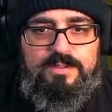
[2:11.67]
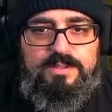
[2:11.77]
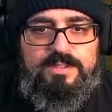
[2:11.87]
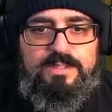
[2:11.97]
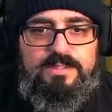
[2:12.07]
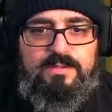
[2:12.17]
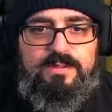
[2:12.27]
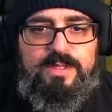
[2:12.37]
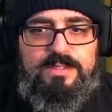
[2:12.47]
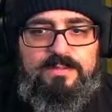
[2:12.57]
you can see it's all
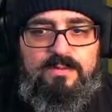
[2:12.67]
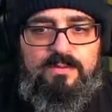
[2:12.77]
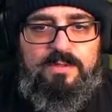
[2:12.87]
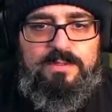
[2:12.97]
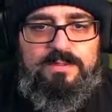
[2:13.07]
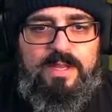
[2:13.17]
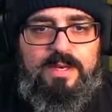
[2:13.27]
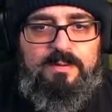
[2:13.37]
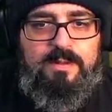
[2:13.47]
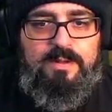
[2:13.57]
nice. Oh, look,
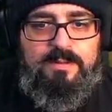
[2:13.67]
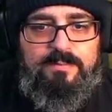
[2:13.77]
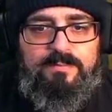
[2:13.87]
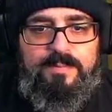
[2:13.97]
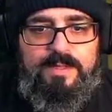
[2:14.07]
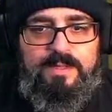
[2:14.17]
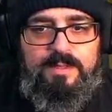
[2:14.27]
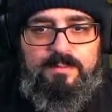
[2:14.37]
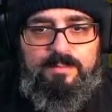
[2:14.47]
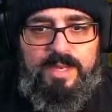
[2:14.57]
and
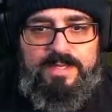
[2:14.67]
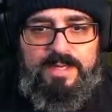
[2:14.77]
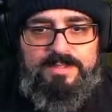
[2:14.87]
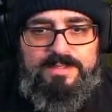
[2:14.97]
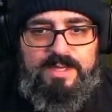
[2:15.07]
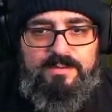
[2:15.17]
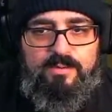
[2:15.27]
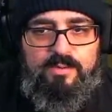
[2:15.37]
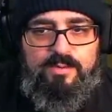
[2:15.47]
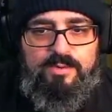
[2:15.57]
bad guys died.
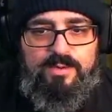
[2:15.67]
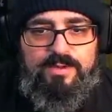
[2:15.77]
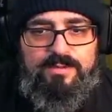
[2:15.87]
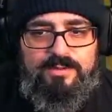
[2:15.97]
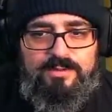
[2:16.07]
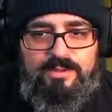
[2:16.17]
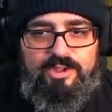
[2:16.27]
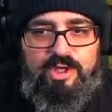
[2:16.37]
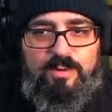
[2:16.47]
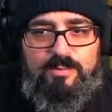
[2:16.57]
Oh, yeah, the
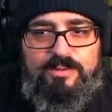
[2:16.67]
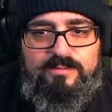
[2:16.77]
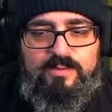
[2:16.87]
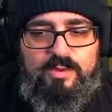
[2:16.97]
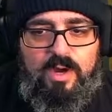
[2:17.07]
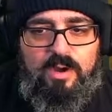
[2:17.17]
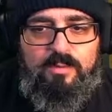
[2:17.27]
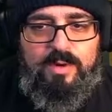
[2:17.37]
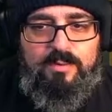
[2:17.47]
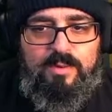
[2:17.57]
sharp ones of you caught
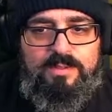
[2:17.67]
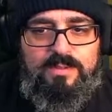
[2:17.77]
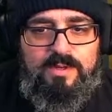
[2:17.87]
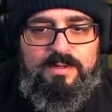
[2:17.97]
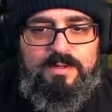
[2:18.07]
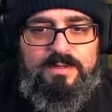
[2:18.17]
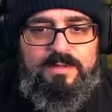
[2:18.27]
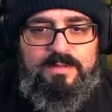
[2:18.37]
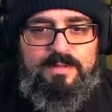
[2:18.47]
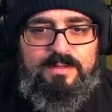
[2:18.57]
what I worked on
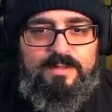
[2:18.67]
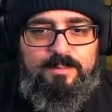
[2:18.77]
in the